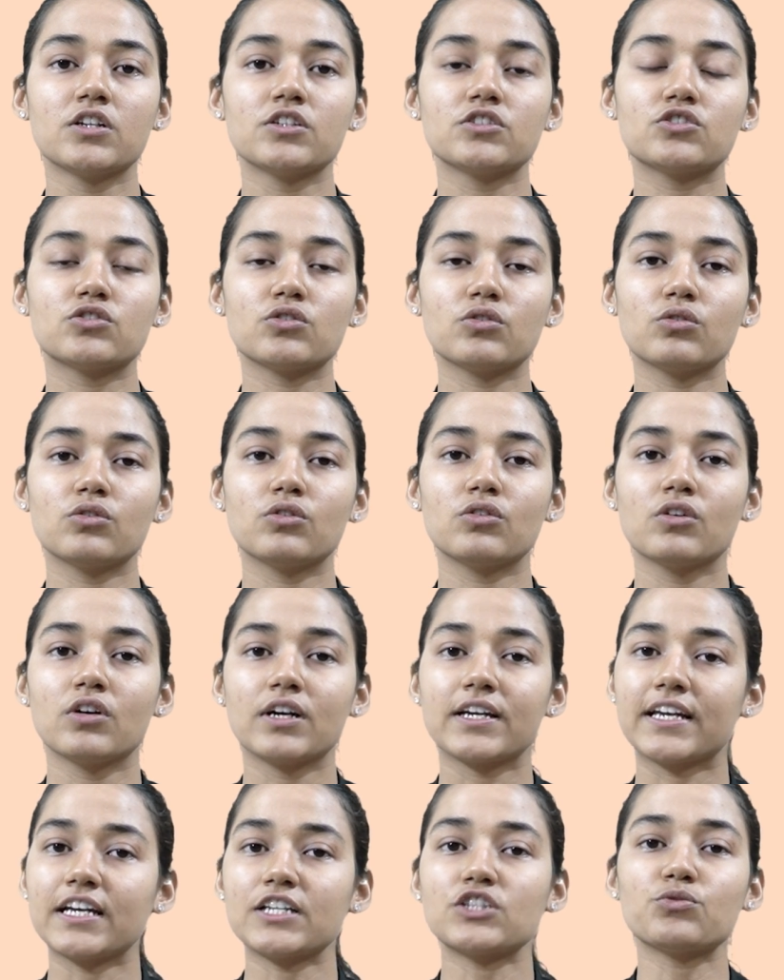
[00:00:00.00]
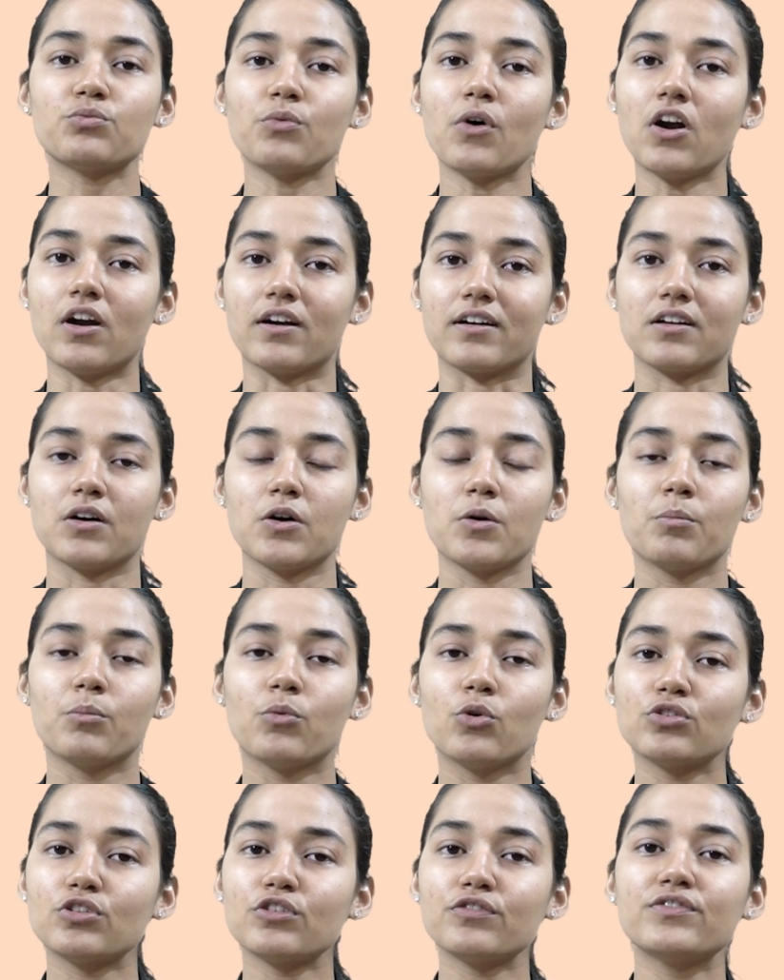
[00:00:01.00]
So guess what?
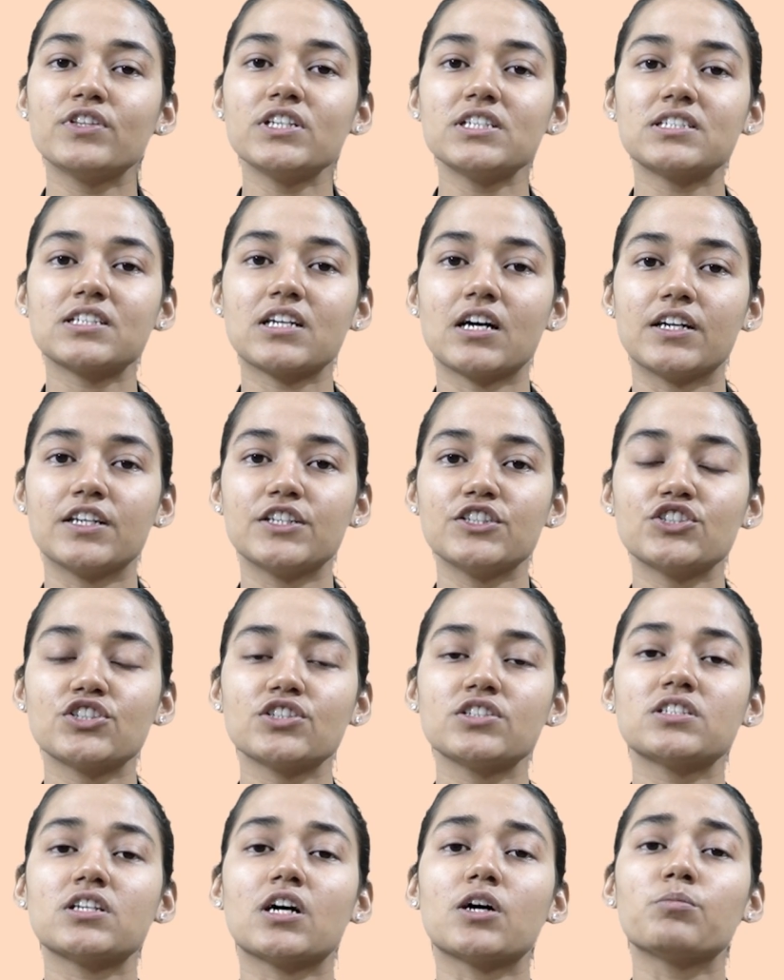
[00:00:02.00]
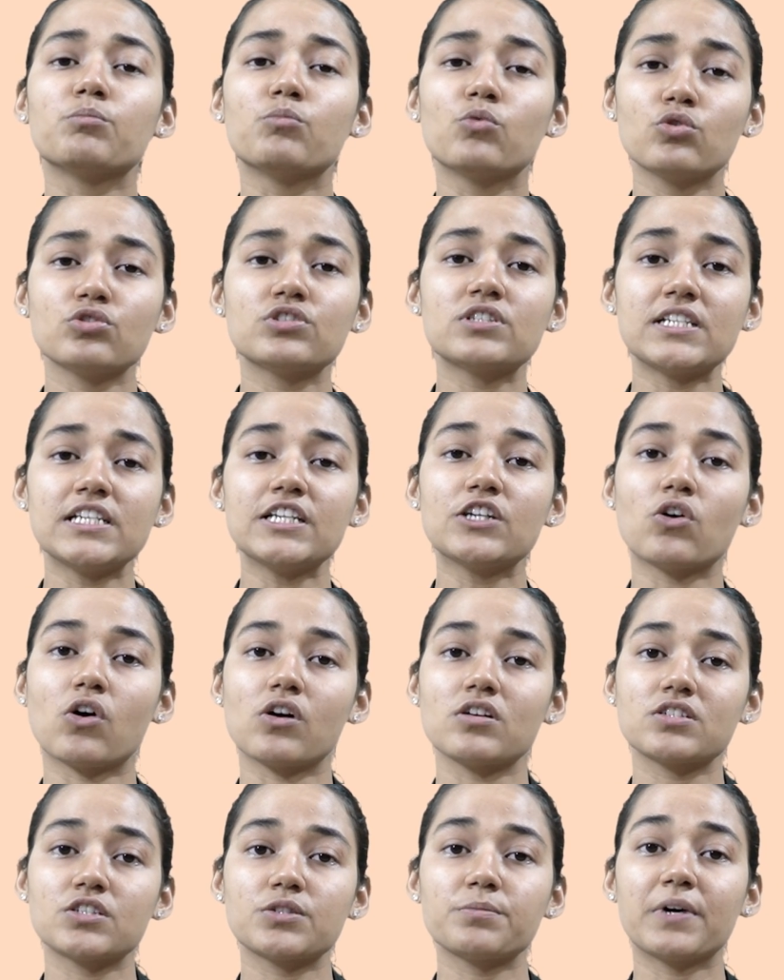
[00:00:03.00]
Both of these conditions are mostly
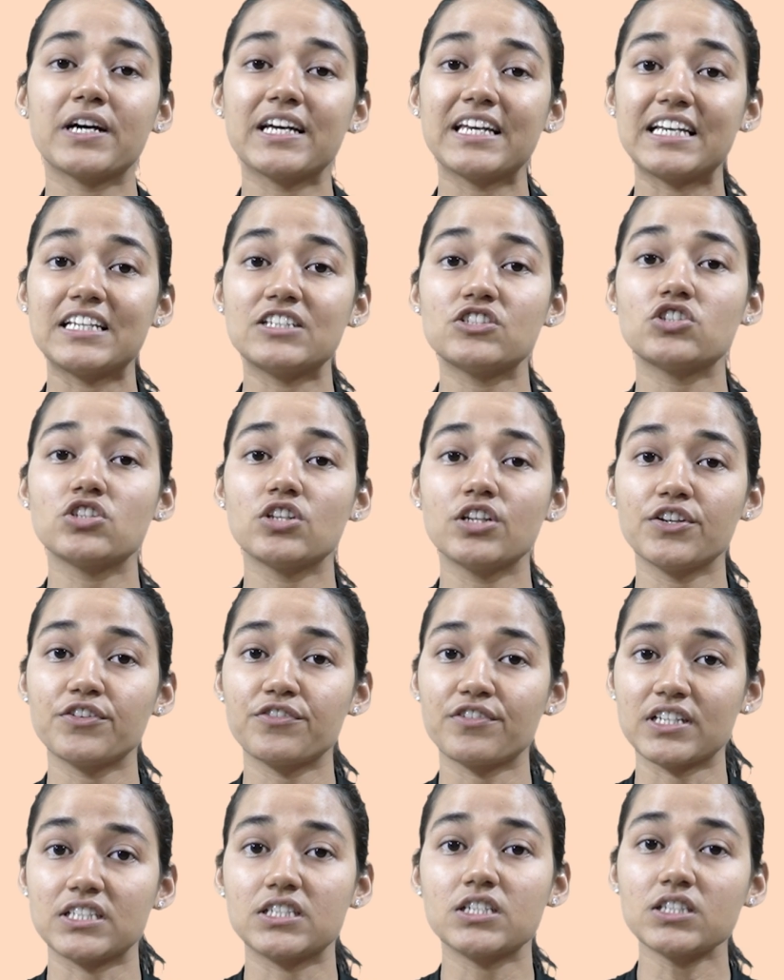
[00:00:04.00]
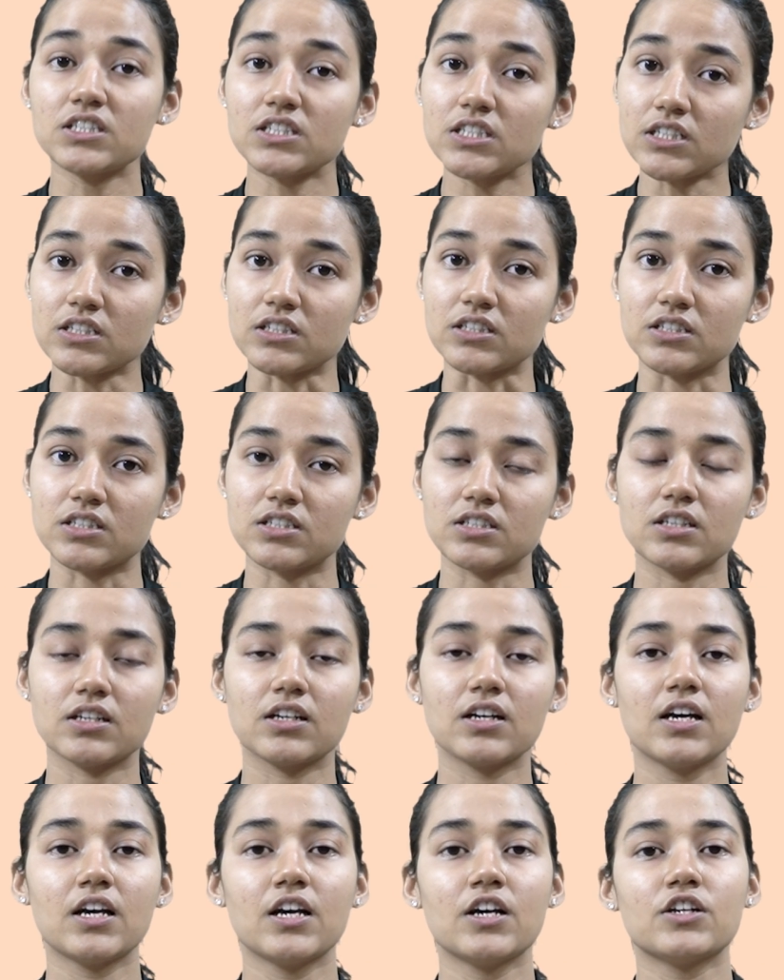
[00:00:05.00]
caused by insulin resistance.
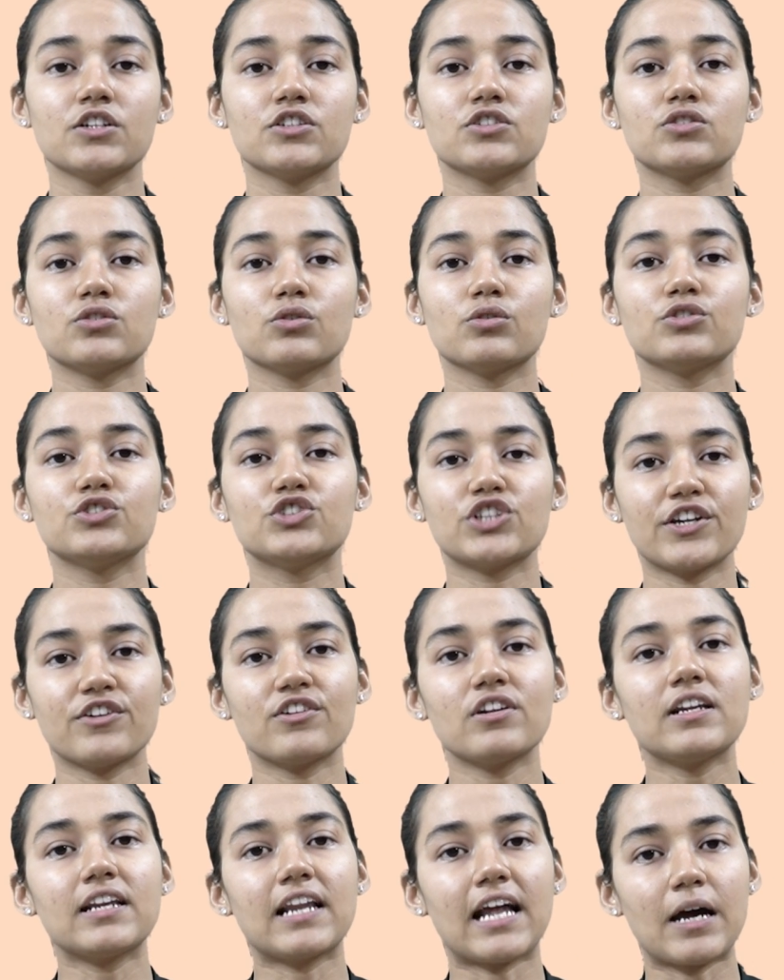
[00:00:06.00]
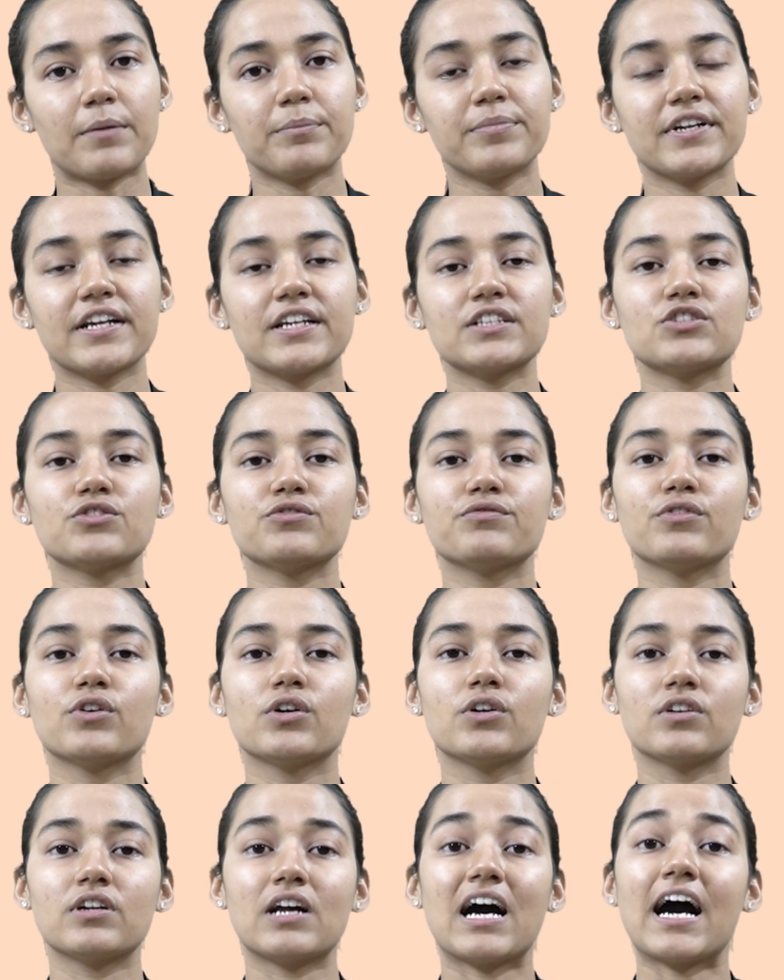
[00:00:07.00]
So general lab tests
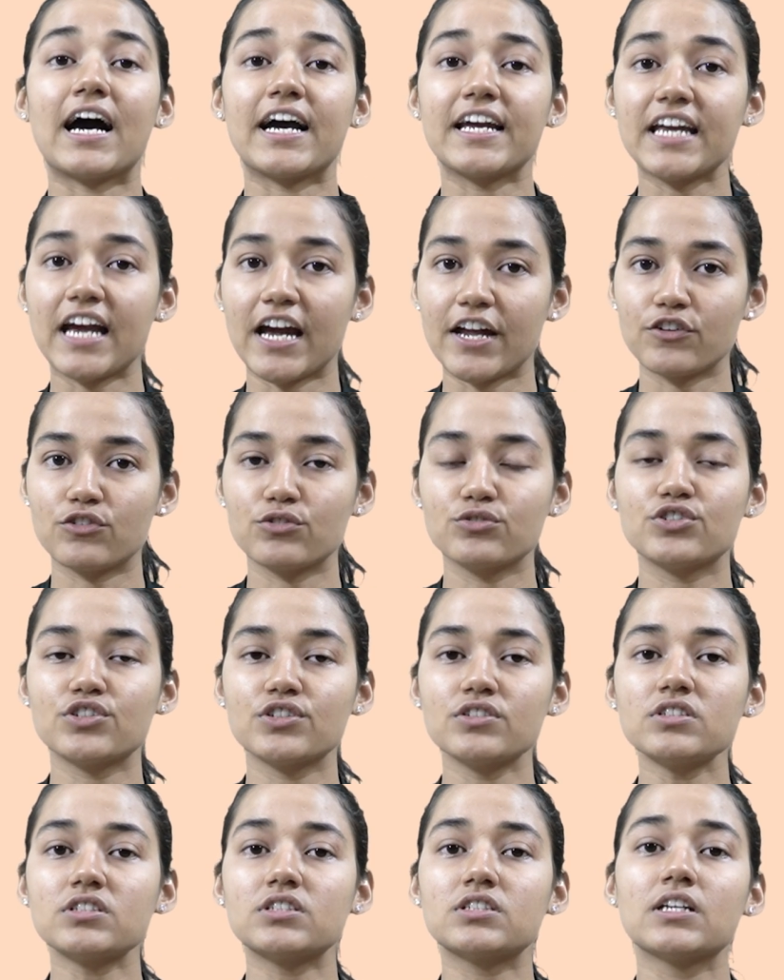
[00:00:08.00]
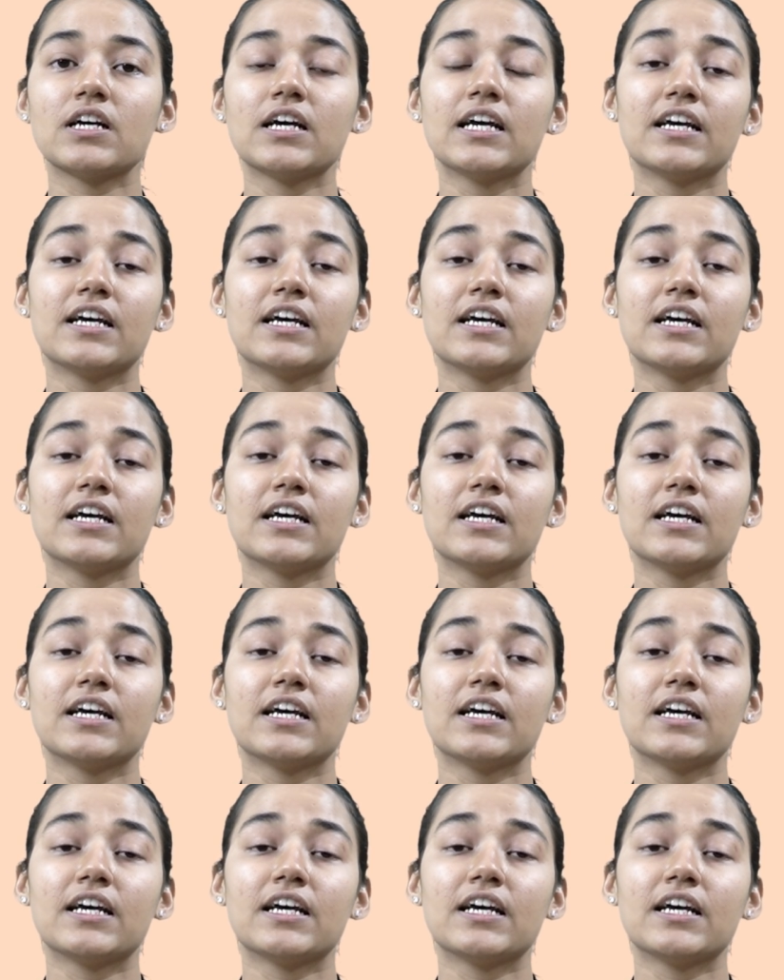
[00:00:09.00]
for high androgens